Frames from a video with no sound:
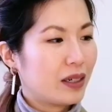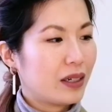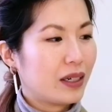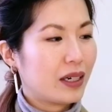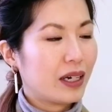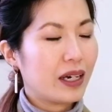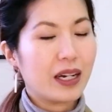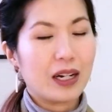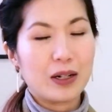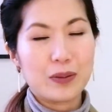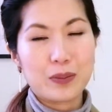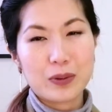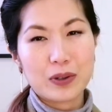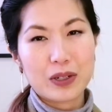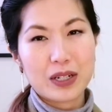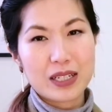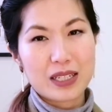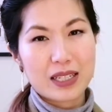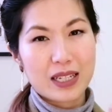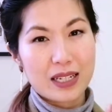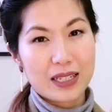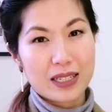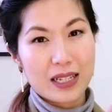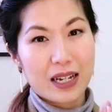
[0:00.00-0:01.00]
and I'll put its
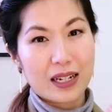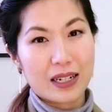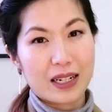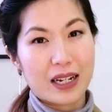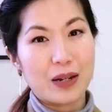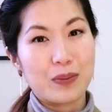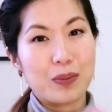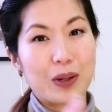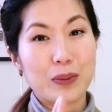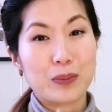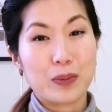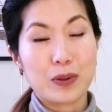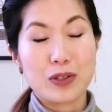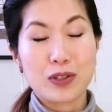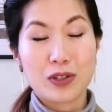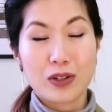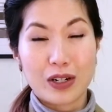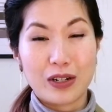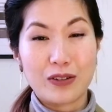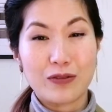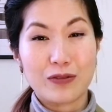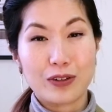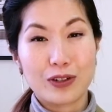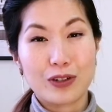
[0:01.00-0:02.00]
exact name up on
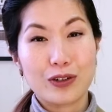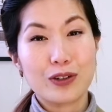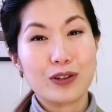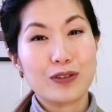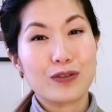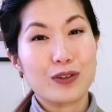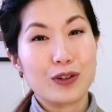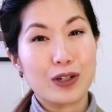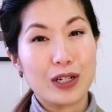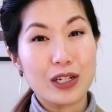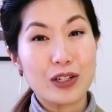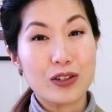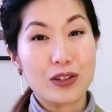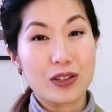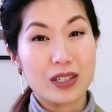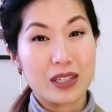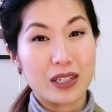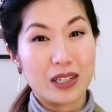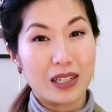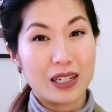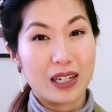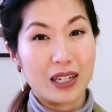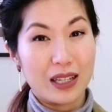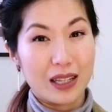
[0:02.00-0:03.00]
screen for you if you're
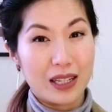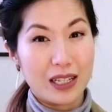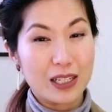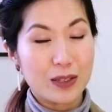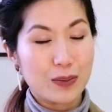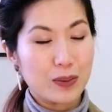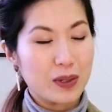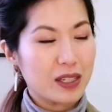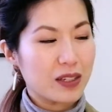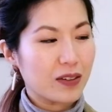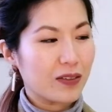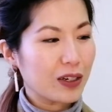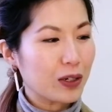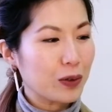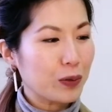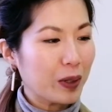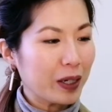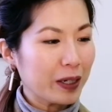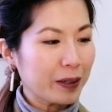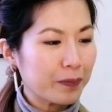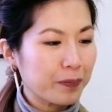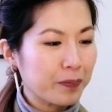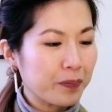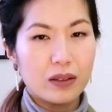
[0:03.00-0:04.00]
interested in this specific one.